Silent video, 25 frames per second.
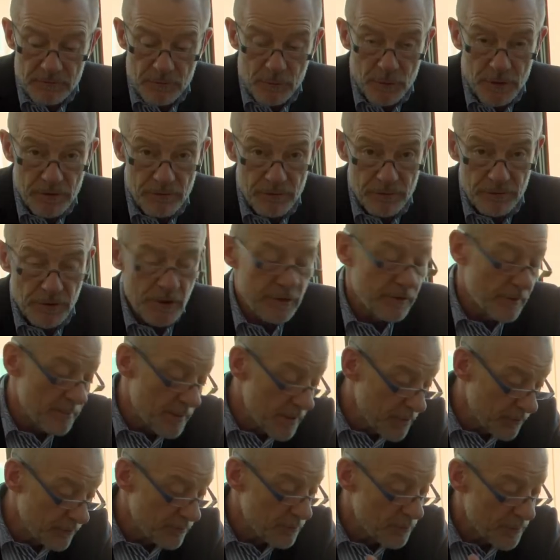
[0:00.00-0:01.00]
with, not
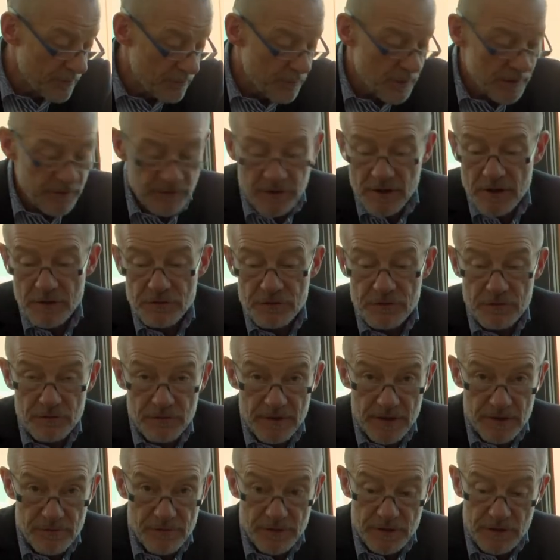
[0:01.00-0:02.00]
about, with
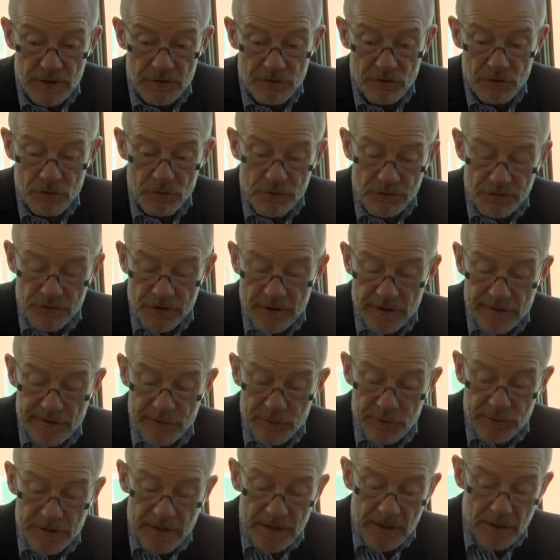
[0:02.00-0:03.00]
1,500 euros,
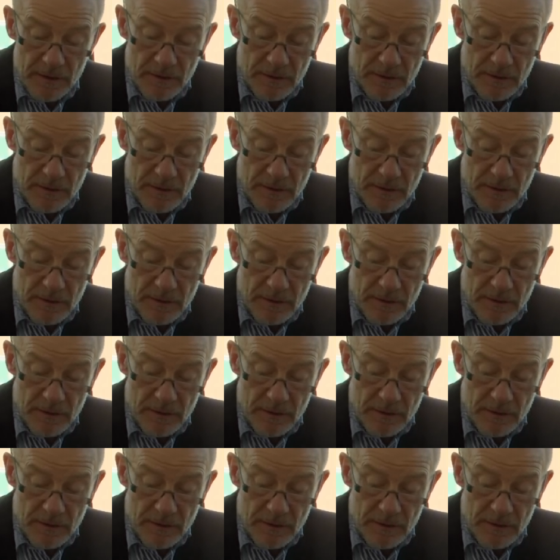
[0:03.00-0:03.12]
including